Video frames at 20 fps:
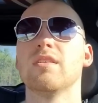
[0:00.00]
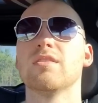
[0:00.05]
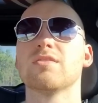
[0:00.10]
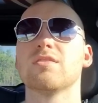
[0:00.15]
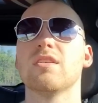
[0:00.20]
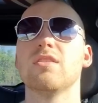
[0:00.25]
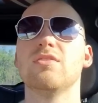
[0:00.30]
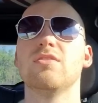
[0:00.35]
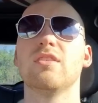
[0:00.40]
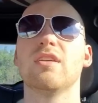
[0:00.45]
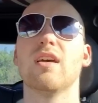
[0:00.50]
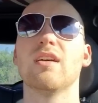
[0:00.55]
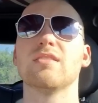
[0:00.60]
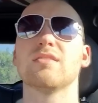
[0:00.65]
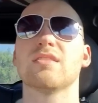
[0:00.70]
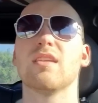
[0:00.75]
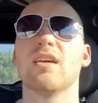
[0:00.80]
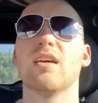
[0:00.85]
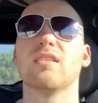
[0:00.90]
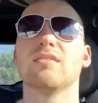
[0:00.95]
so you
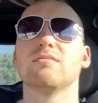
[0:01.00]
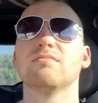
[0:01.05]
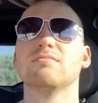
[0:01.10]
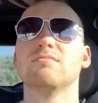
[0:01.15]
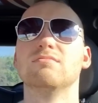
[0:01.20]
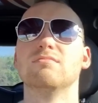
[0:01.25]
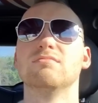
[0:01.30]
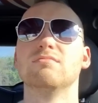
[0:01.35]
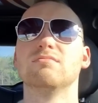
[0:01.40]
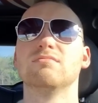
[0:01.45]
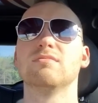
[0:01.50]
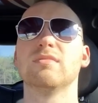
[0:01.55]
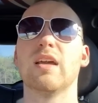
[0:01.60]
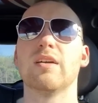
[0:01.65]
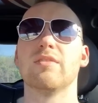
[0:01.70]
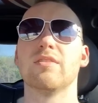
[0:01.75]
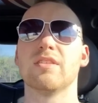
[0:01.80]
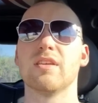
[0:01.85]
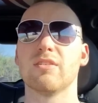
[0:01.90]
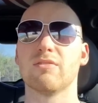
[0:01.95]
guys get
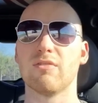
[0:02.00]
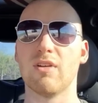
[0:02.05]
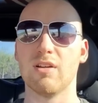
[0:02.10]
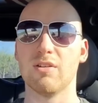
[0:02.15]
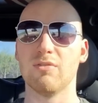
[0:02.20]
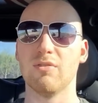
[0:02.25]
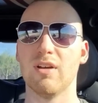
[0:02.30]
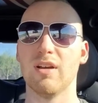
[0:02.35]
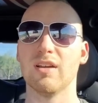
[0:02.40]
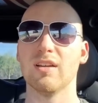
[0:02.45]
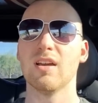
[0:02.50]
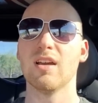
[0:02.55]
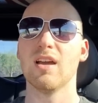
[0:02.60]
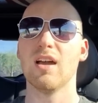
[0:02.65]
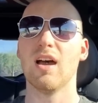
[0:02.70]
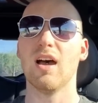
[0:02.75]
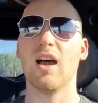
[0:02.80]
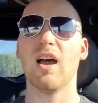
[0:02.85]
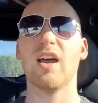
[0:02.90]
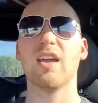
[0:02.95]
everything right away.
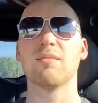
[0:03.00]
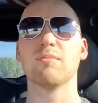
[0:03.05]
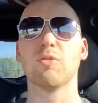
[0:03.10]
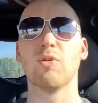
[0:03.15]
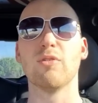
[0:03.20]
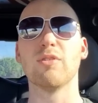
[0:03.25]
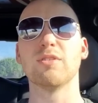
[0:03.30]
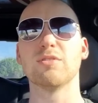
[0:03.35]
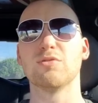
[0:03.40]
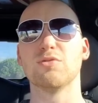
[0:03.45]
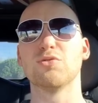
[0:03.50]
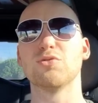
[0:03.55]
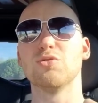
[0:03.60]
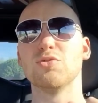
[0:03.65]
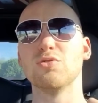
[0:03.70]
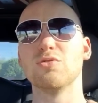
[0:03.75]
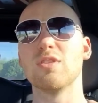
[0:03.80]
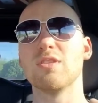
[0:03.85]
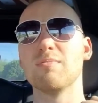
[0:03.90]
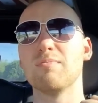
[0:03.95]
I am going to do the